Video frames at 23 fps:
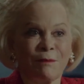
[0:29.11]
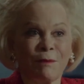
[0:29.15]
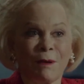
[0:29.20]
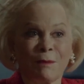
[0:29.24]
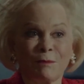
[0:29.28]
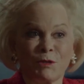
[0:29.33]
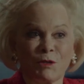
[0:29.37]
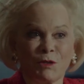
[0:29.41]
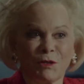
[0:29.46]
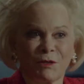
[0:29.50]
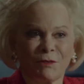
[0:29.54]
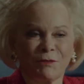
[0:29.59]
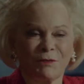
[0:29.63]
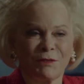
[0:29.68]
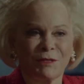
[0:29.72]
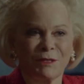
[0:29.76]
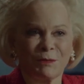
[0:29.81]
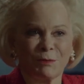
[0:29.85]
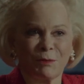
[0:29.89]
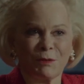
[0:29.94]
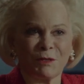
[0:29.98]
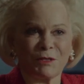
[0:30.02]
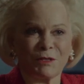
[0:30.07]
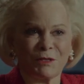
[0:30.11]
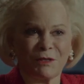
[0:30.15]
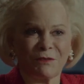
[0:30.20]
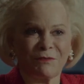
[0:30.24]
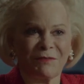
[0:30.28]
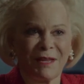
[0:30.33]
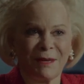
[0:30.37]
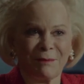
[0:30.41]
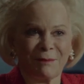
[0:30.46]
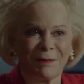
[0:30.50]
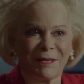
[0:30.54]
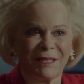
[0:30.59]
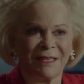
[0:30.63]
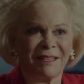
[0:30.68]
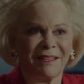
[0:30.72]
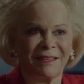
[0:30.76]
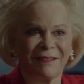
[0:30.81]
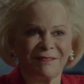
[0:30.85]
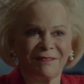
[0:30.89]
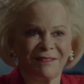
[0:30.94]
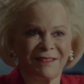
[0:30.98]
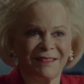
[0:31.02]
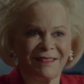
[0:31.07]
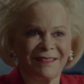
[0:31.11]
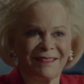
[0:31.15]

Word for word: I'm sure, for his personal family life.